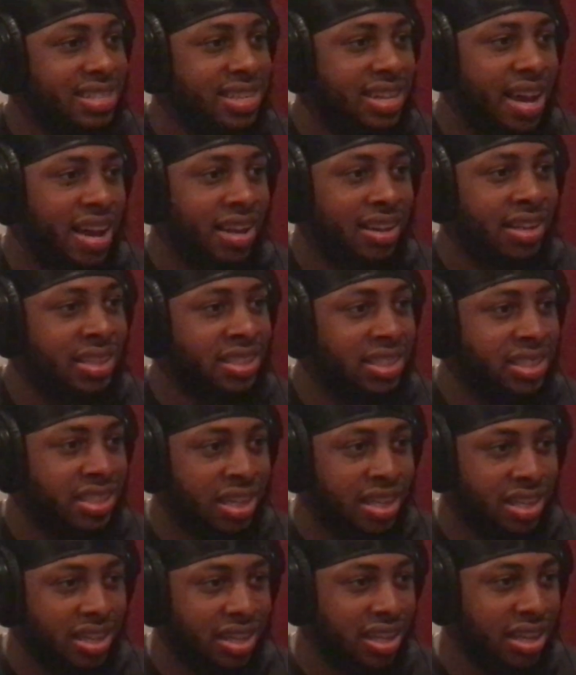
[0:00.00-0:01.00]
and all that shit.
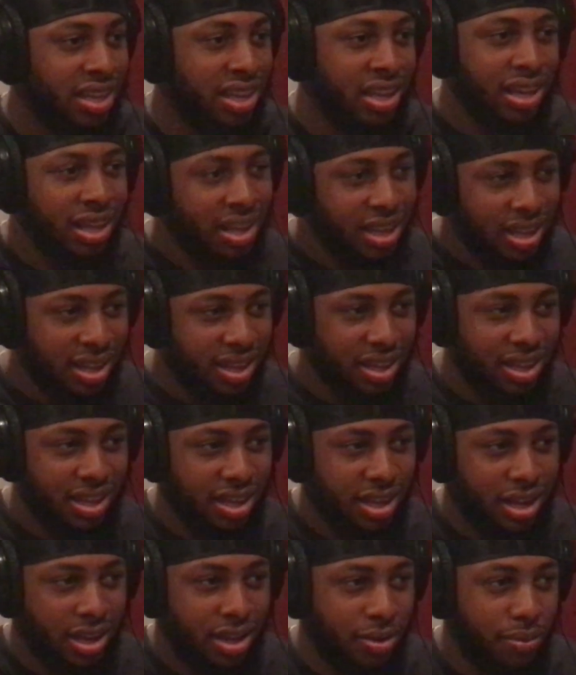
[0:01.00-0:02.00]
Yeah.
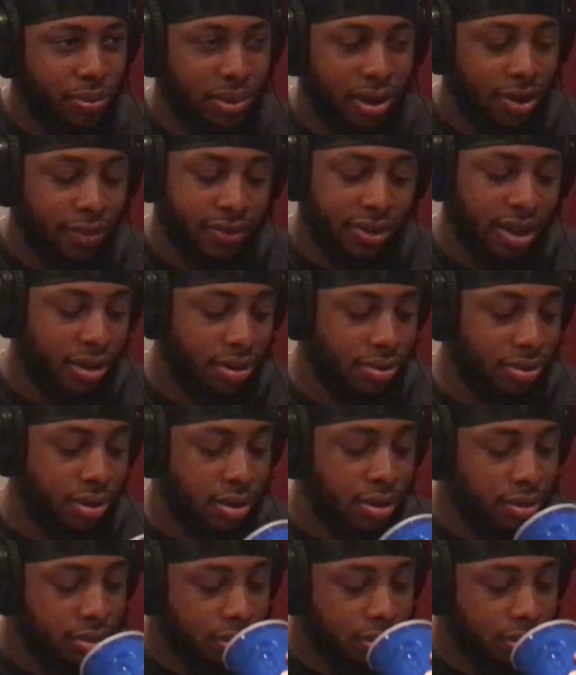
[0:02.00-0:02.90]
And whatever, I don't know.